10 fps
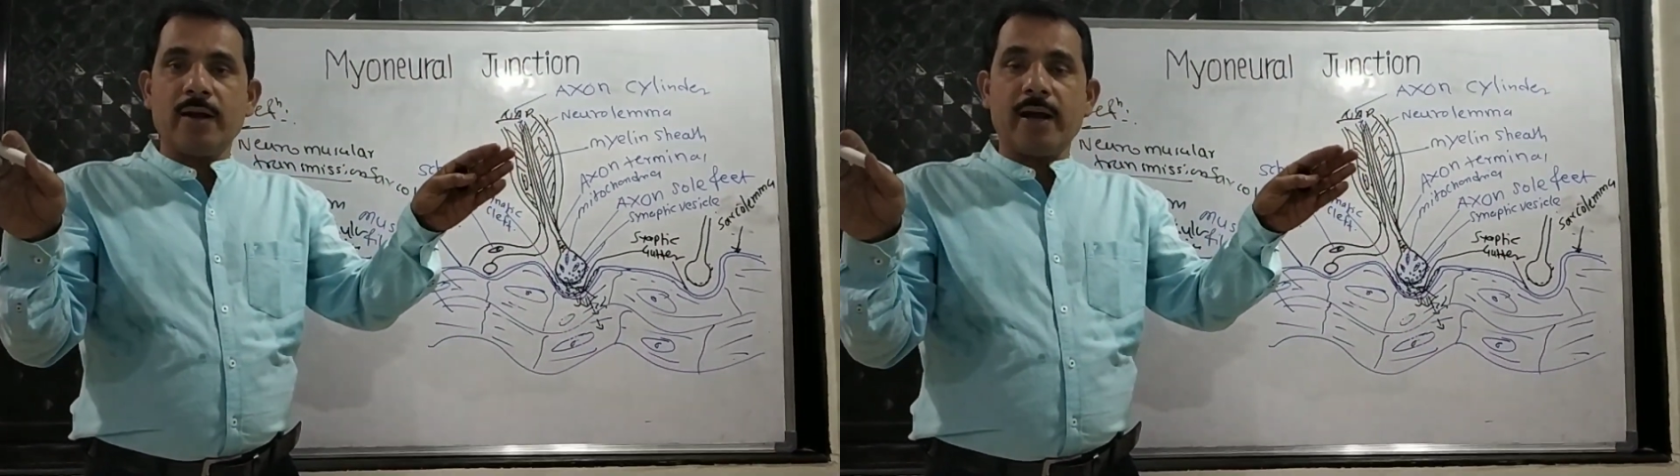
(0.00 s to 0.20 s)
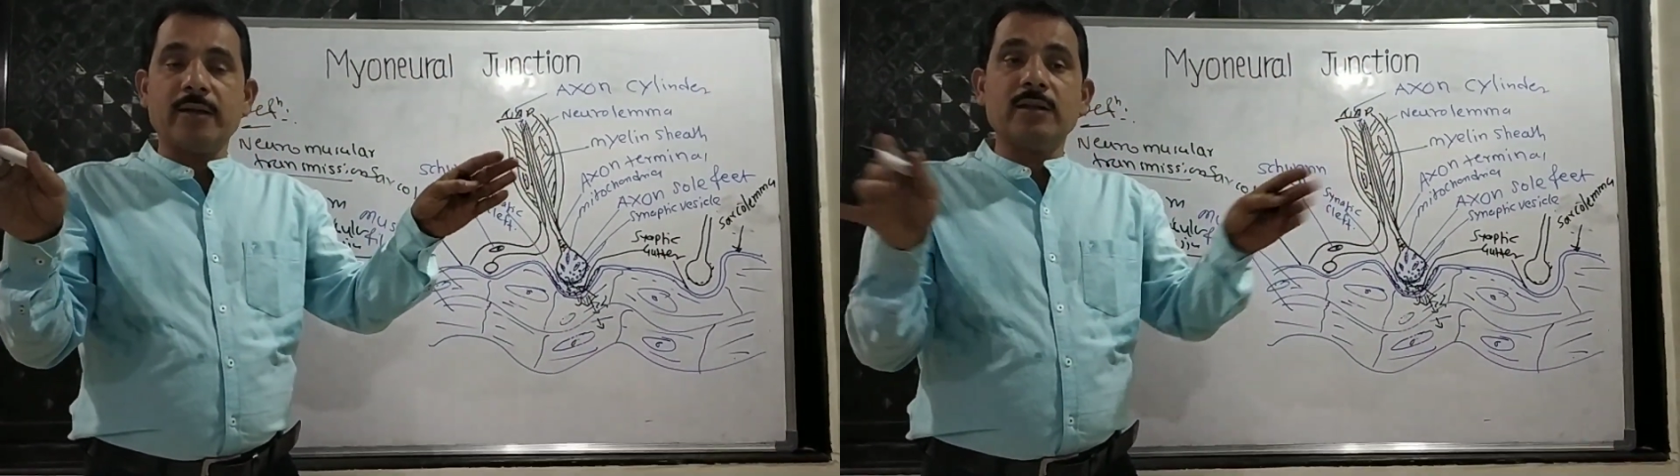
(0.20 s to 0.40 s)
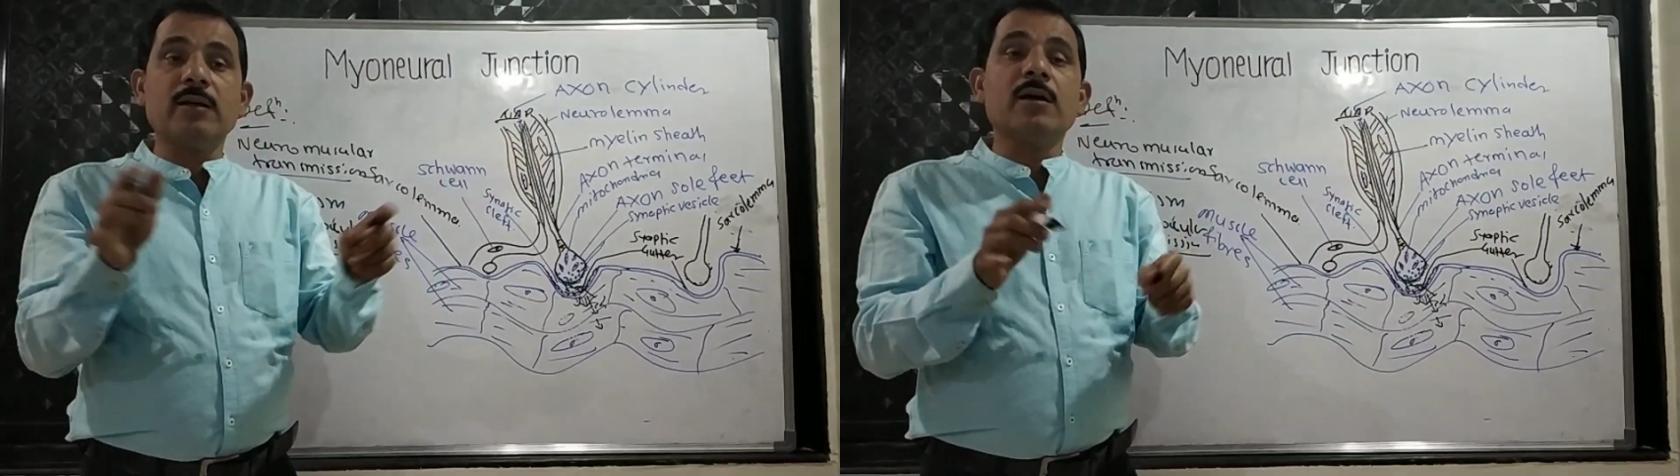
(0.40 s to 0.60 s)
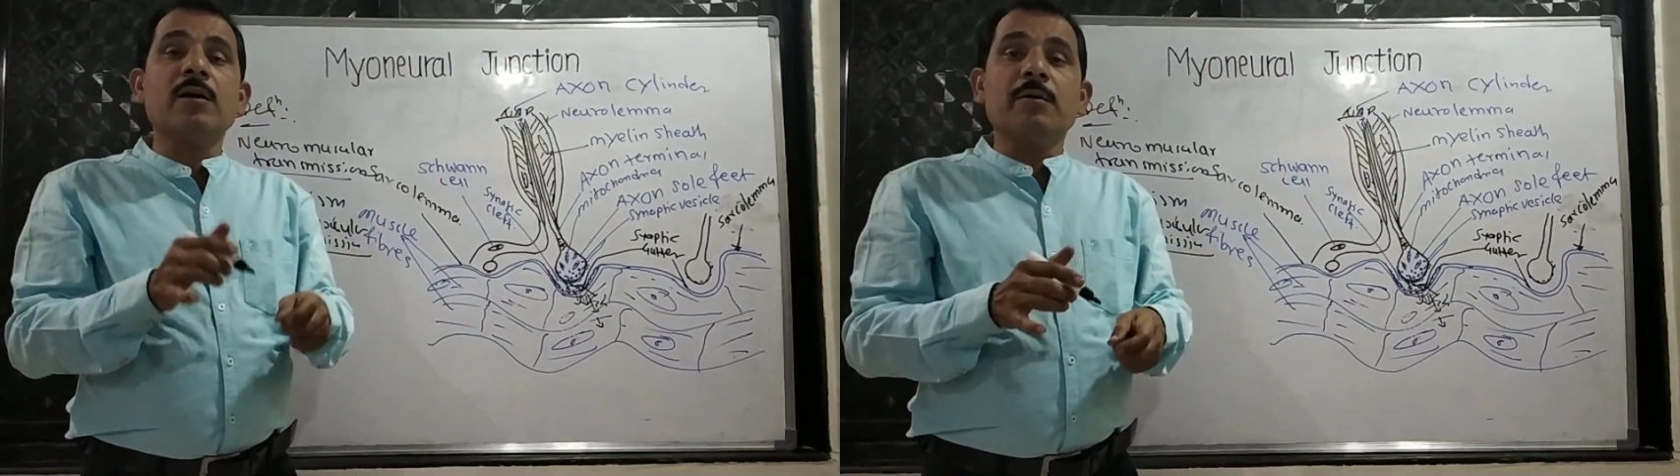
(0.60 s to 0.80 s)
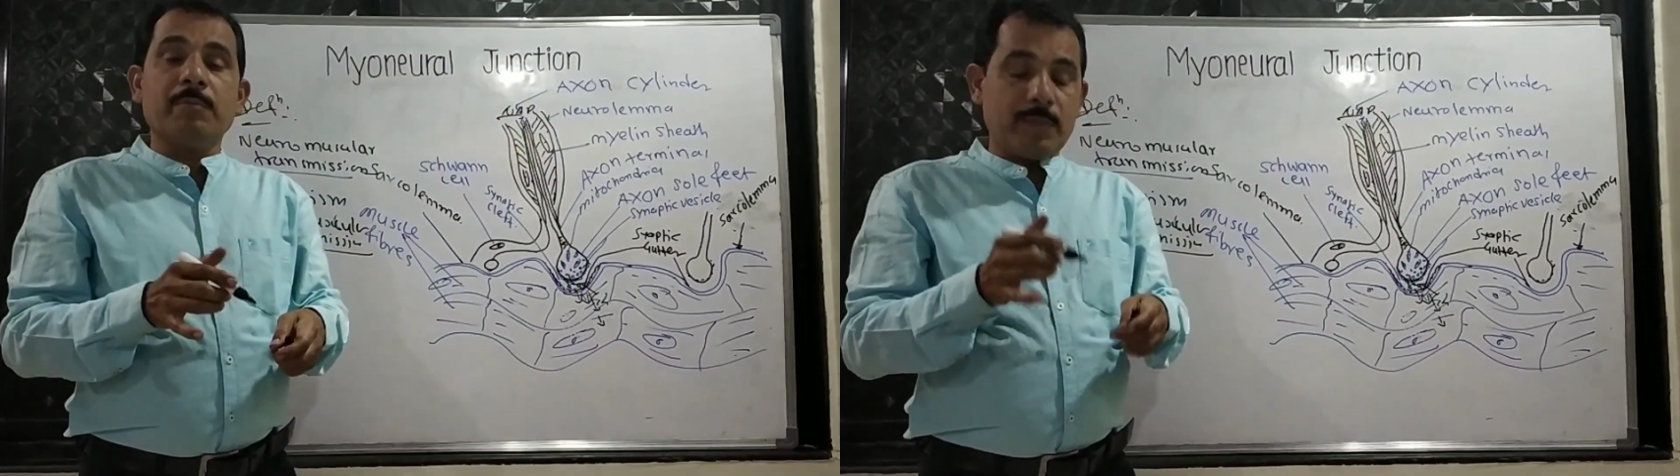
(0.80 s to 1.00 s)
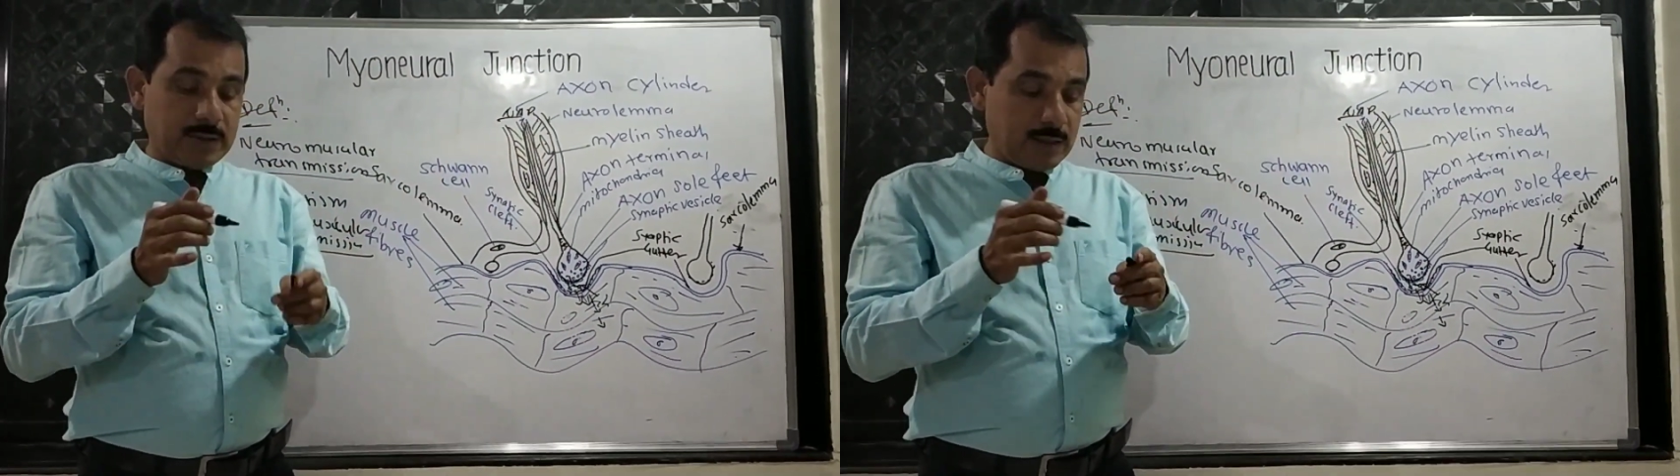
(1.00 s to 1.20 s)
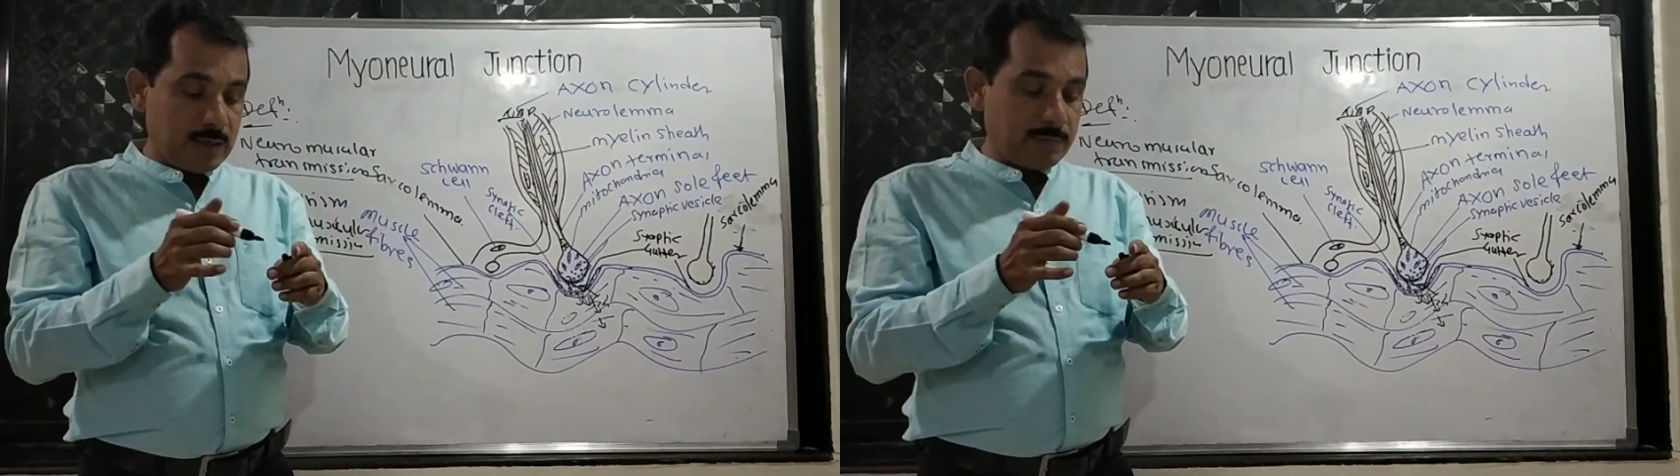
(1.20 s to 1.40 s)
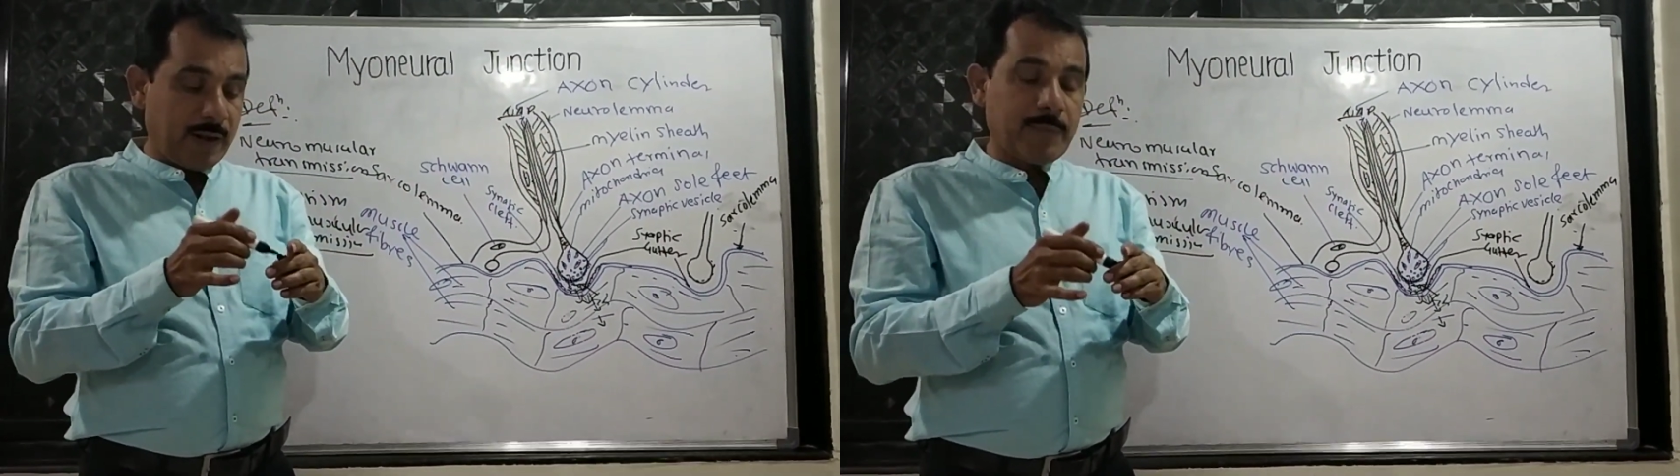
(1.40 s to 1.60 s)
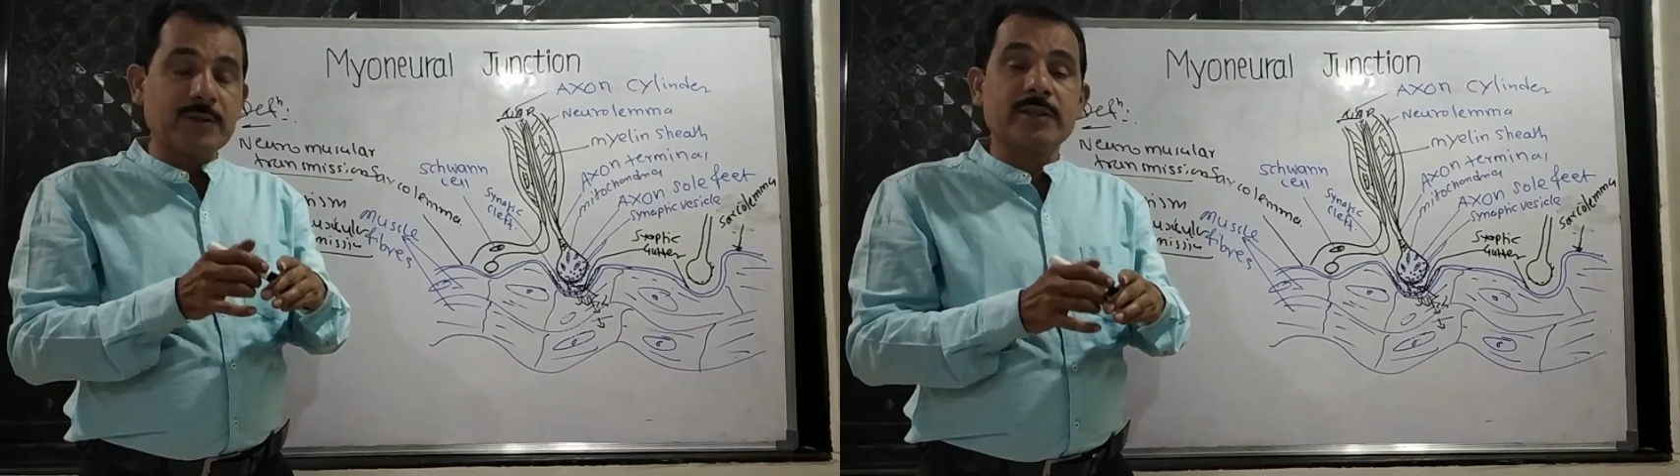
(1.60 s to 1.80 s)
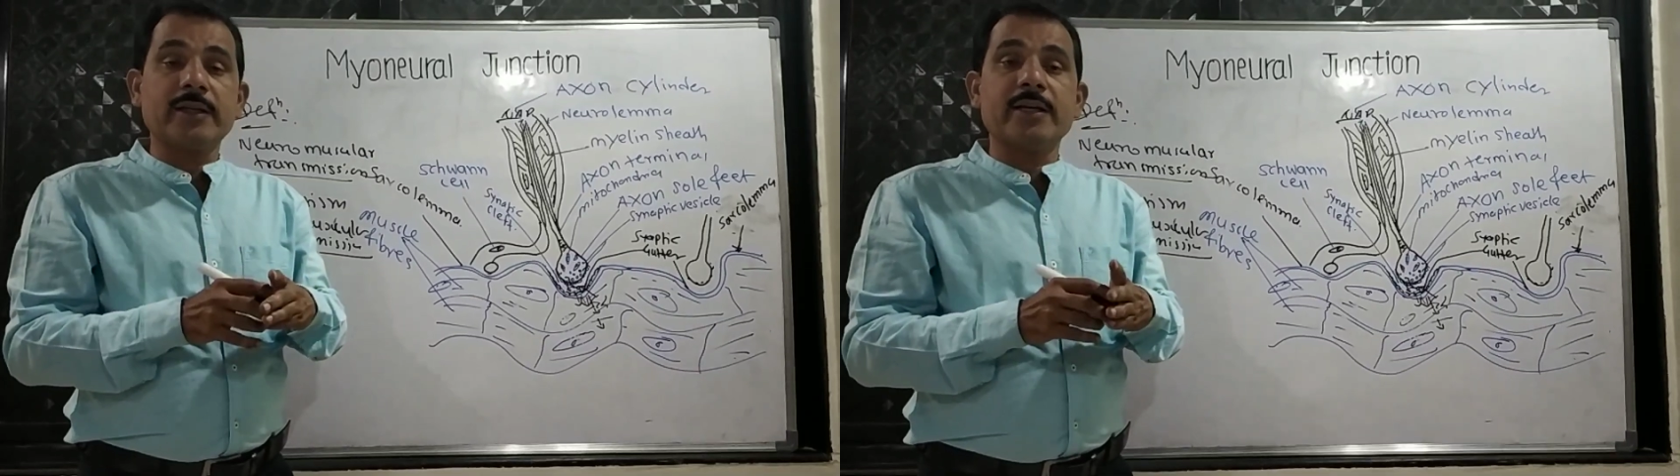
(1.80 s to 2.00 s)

and the muscle fibers